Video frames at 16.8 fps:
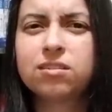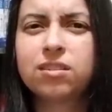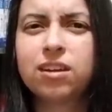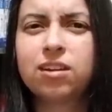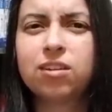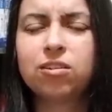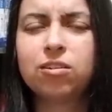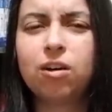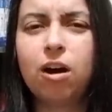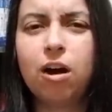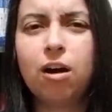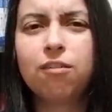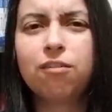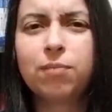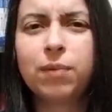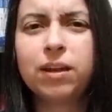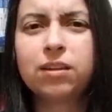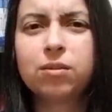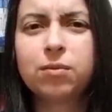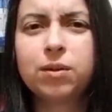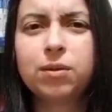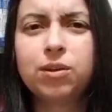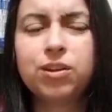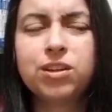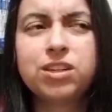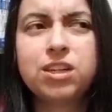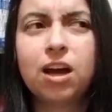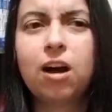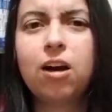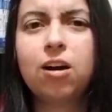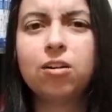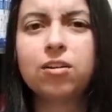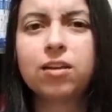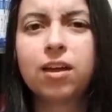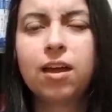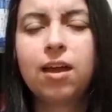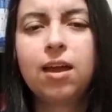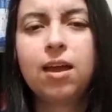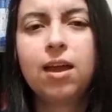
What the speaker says: like you're off by a little bit, you could tell.